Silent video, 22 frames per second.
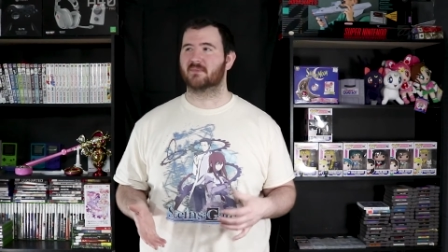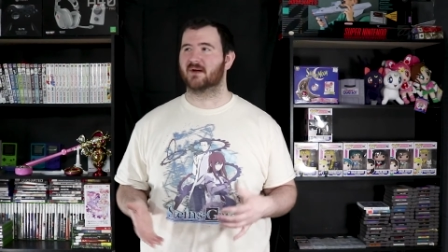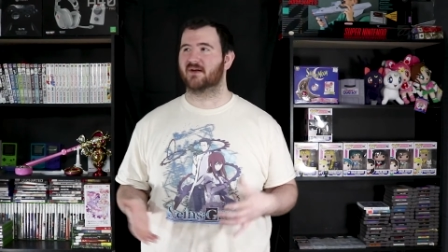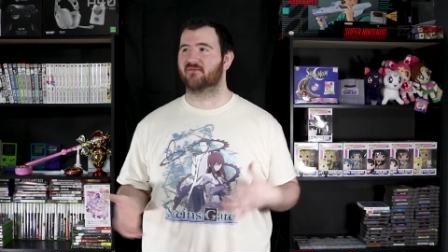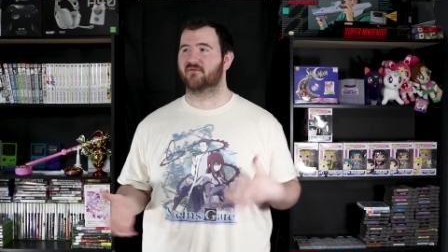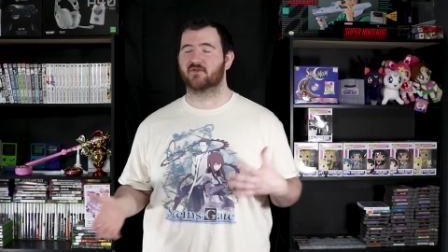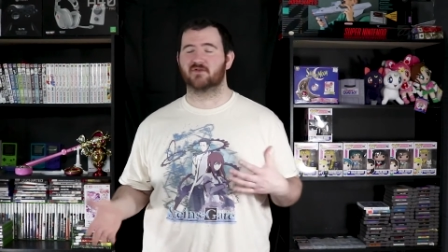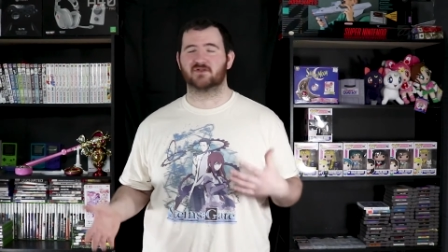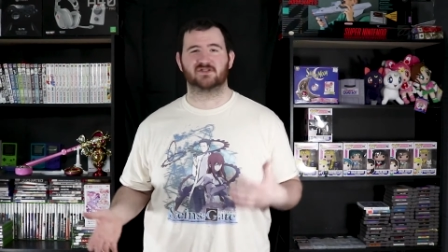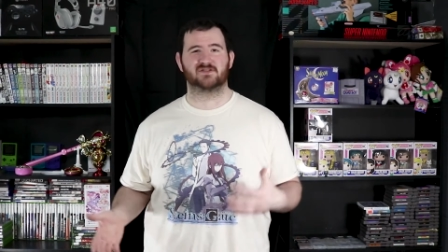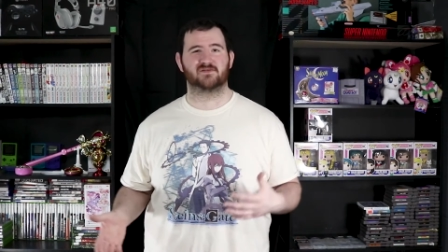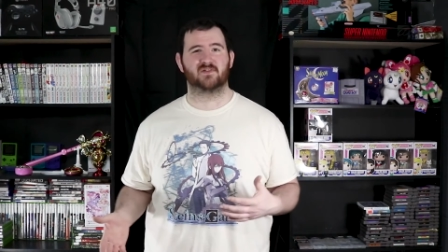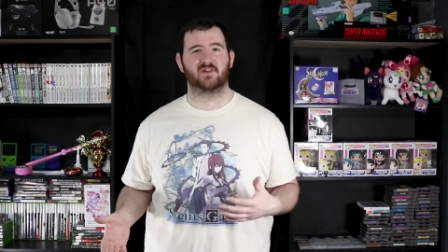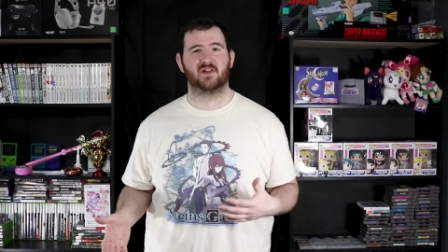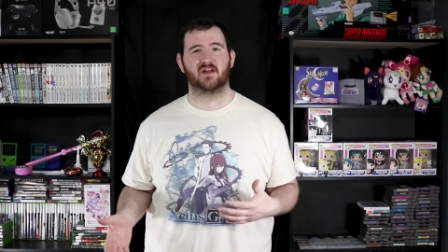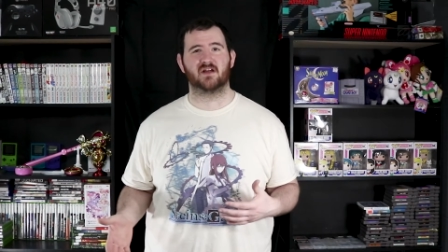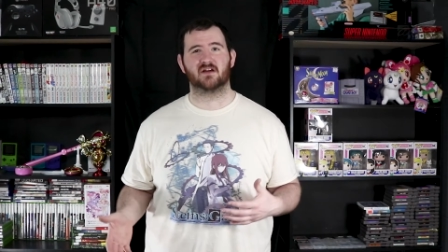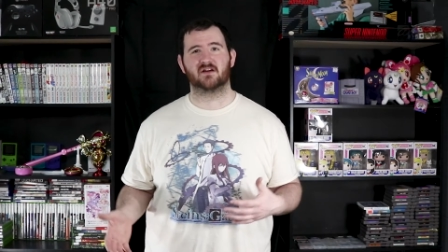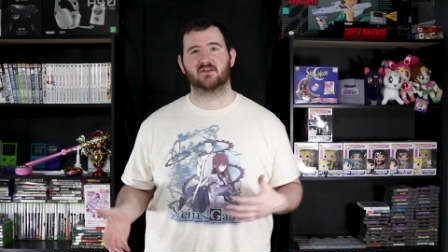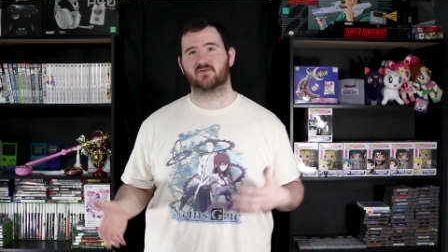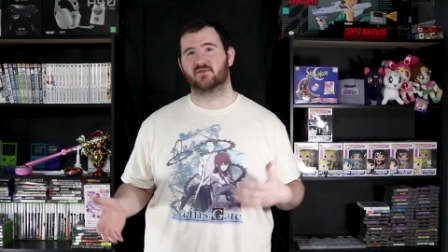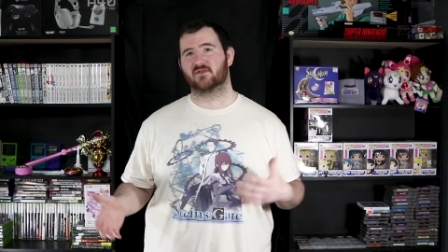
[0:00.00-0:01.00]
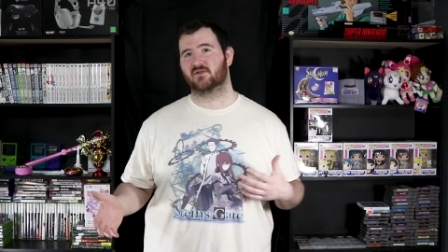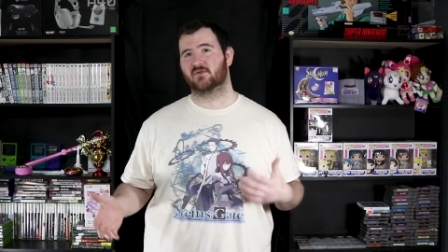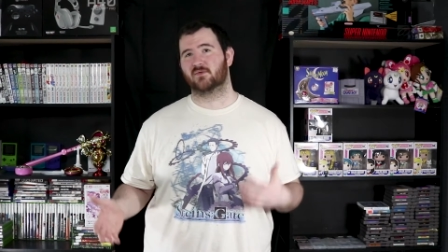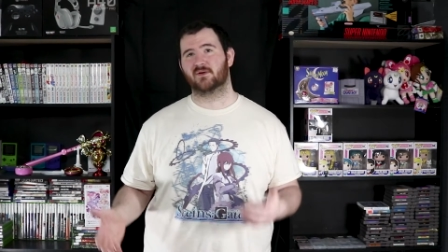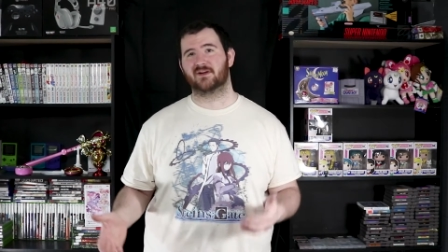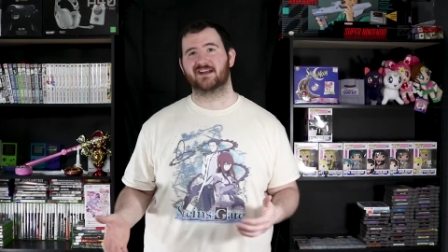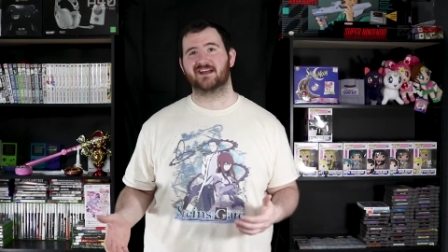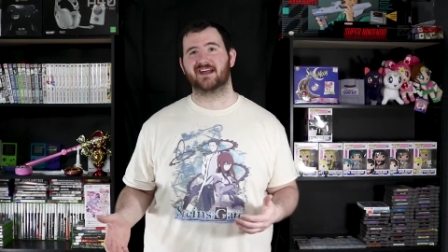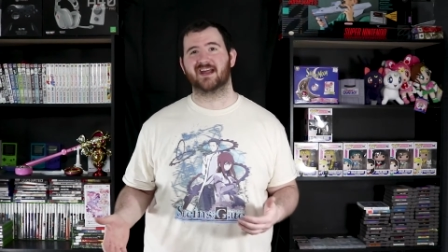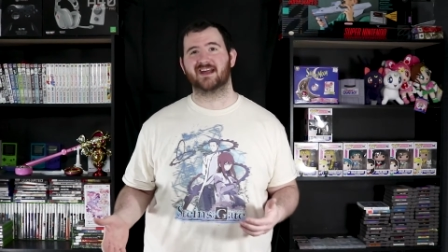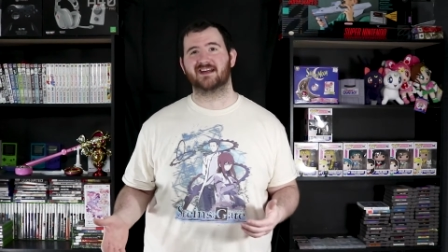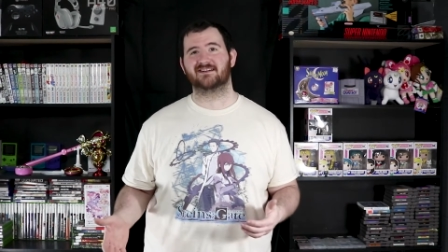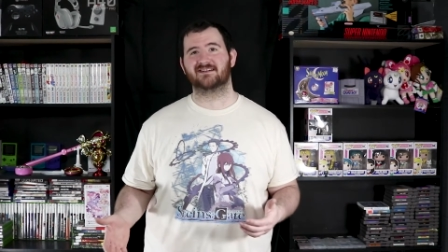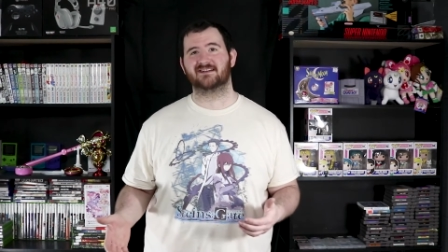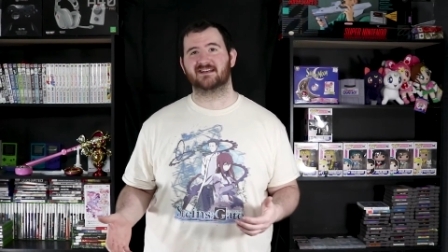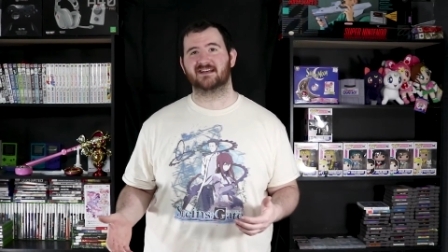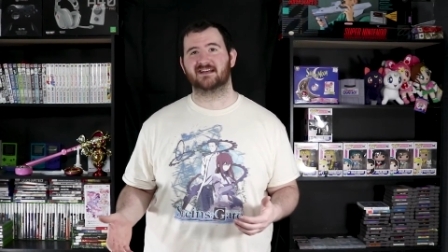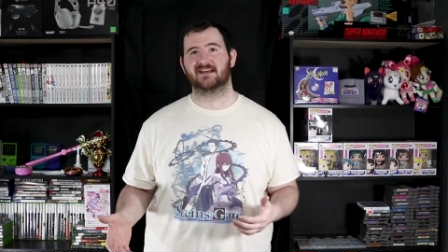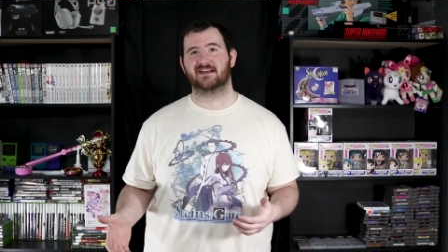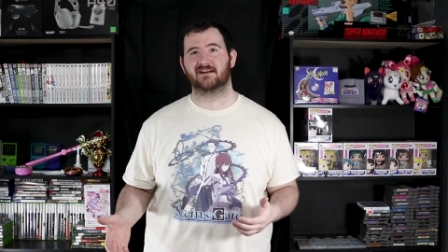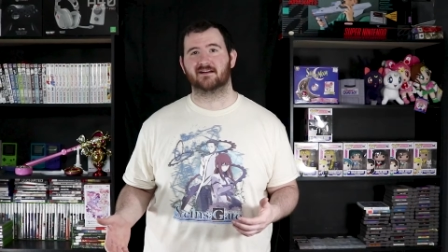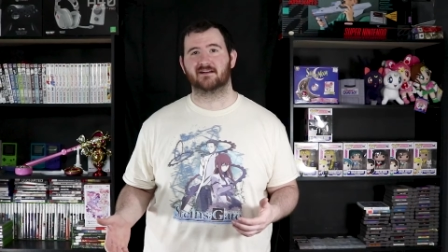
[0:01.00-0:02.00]
my first vlog for
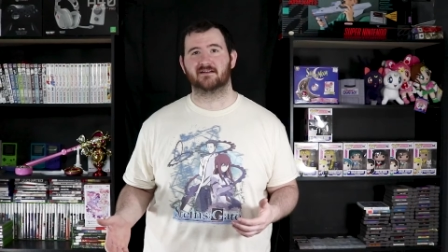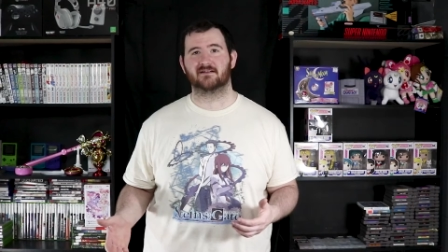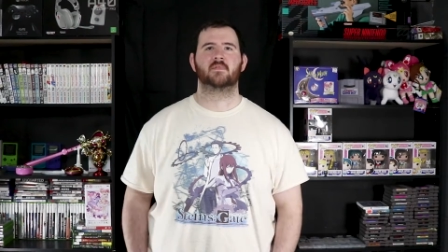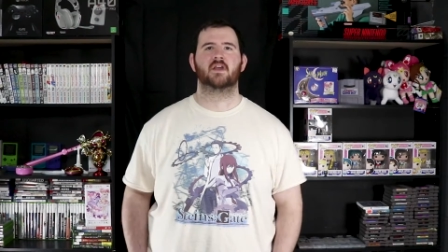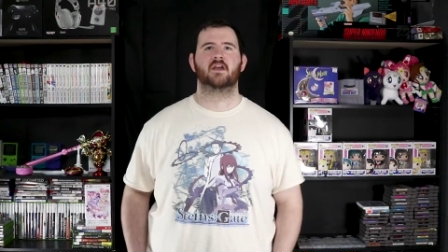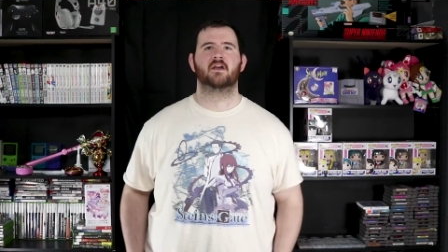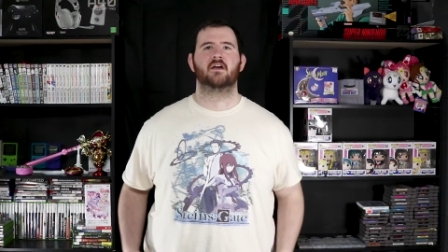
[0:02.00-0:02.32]
2018.